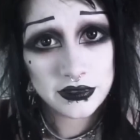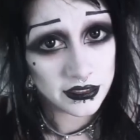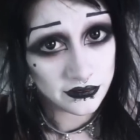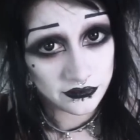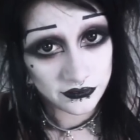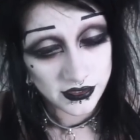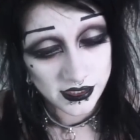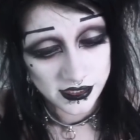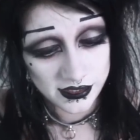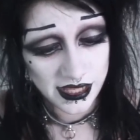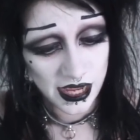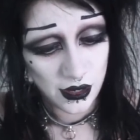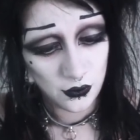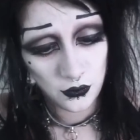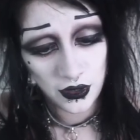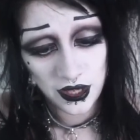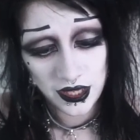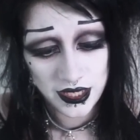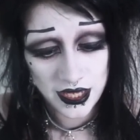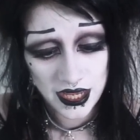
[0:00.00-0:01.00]
gifted that
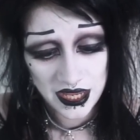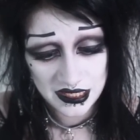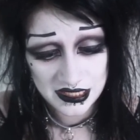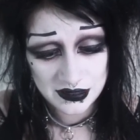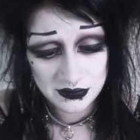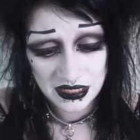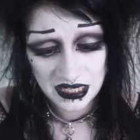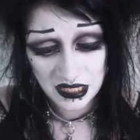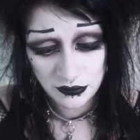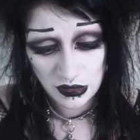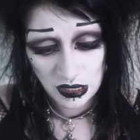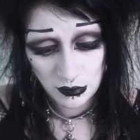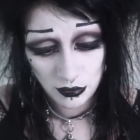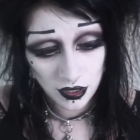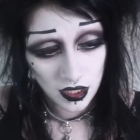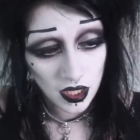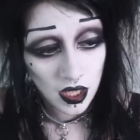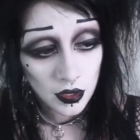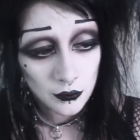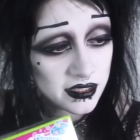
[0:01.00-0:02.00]
way as many
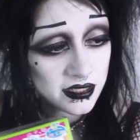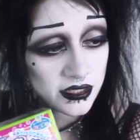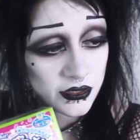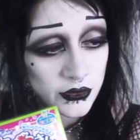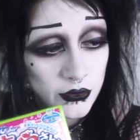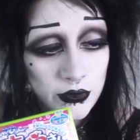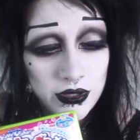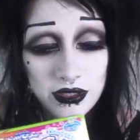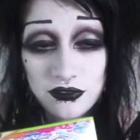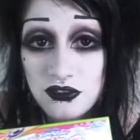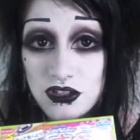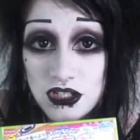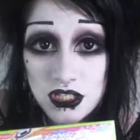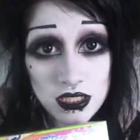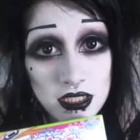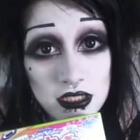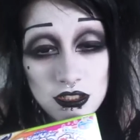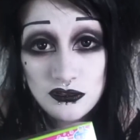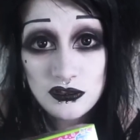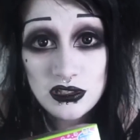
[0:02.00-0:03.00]
people are. You know, if
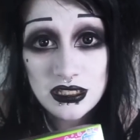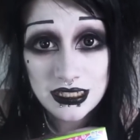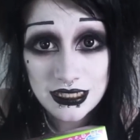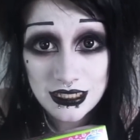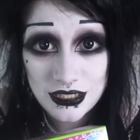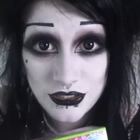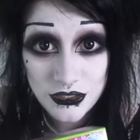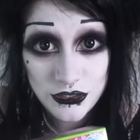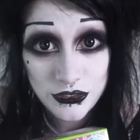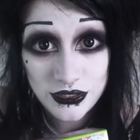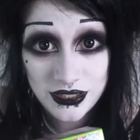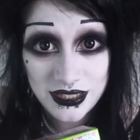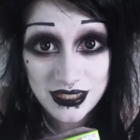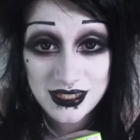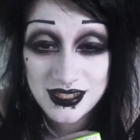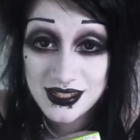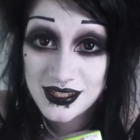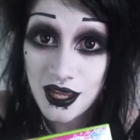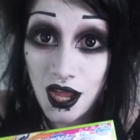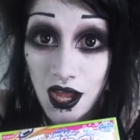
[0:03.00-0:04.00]
children can do
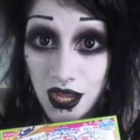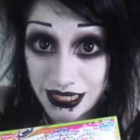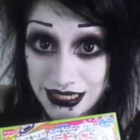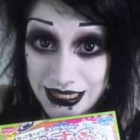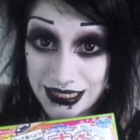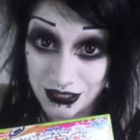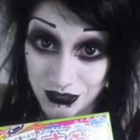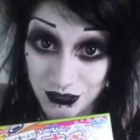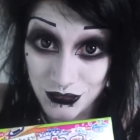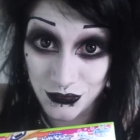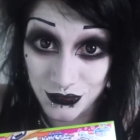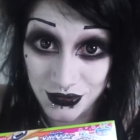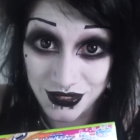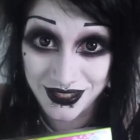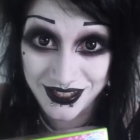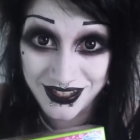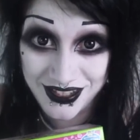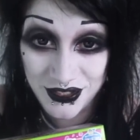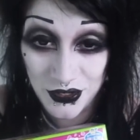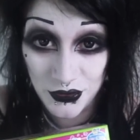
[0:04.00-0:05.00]
this, I can do
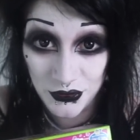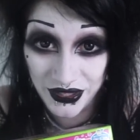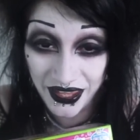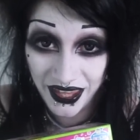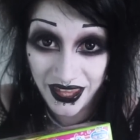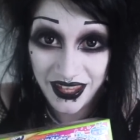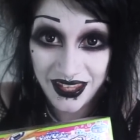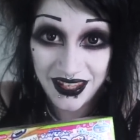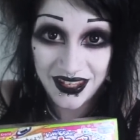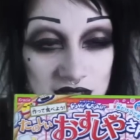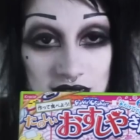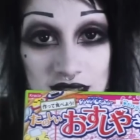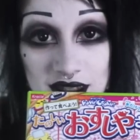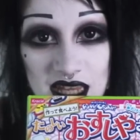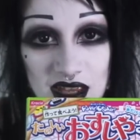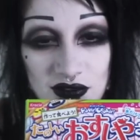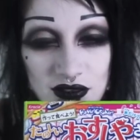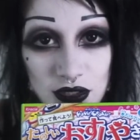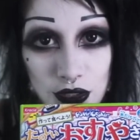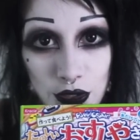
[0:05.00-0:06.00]
this, okay? Let's
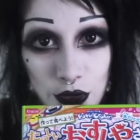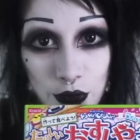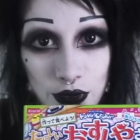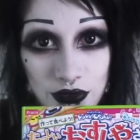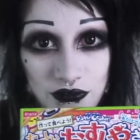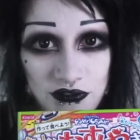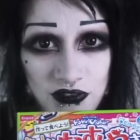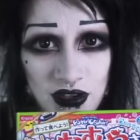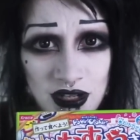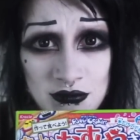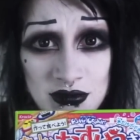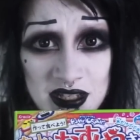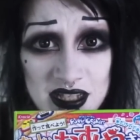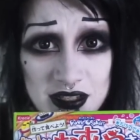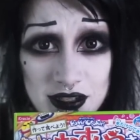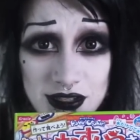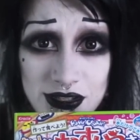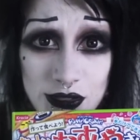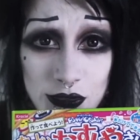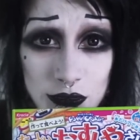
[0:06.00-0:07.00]
have a go at Fun
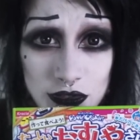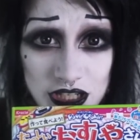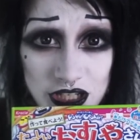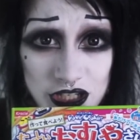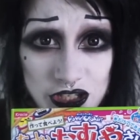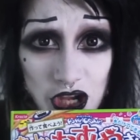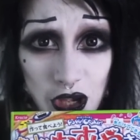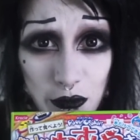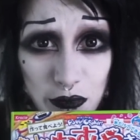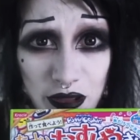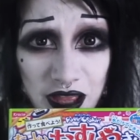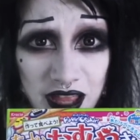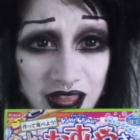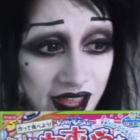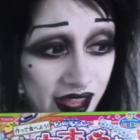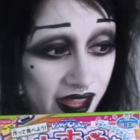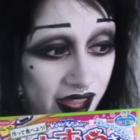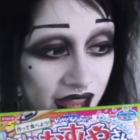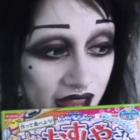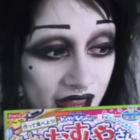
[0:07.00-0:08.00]
Mr. Sushi Shop
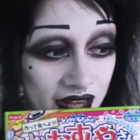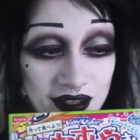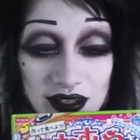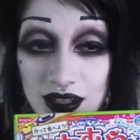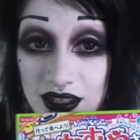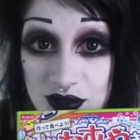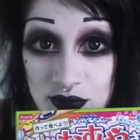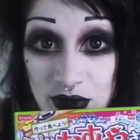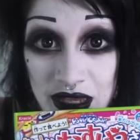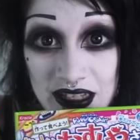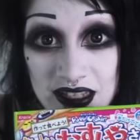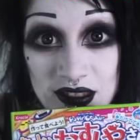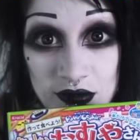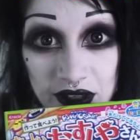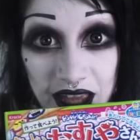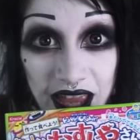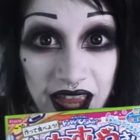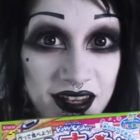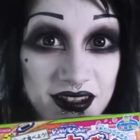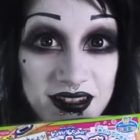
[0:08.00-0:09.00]
and let's make some
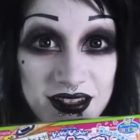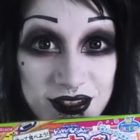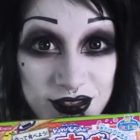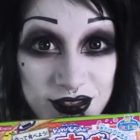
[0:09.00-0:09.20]
candy